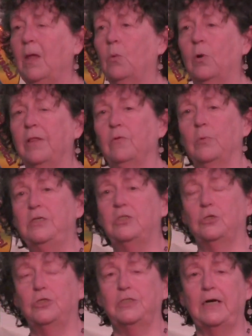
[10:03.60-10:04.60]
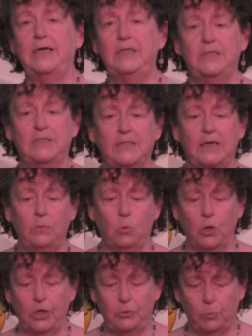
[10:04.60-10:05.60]
One of the research scientists that I
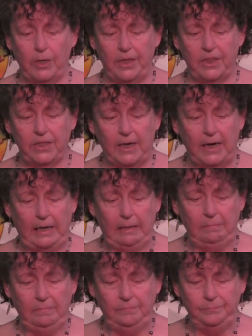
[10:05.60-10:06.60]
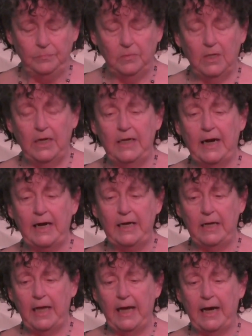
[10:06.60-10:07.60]
worked with and I
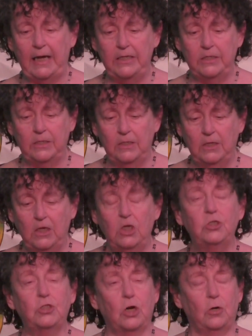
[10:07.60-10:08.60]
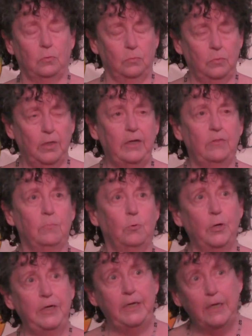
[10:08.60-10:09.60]
had, so another
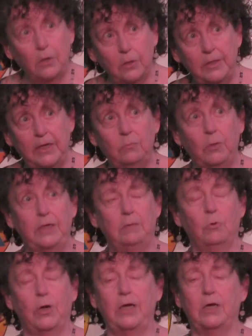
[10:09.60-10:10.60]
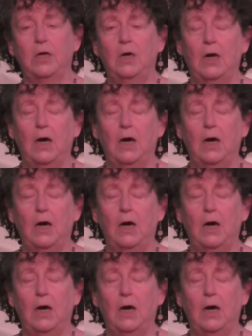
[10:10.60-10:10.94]
point here and then we can break.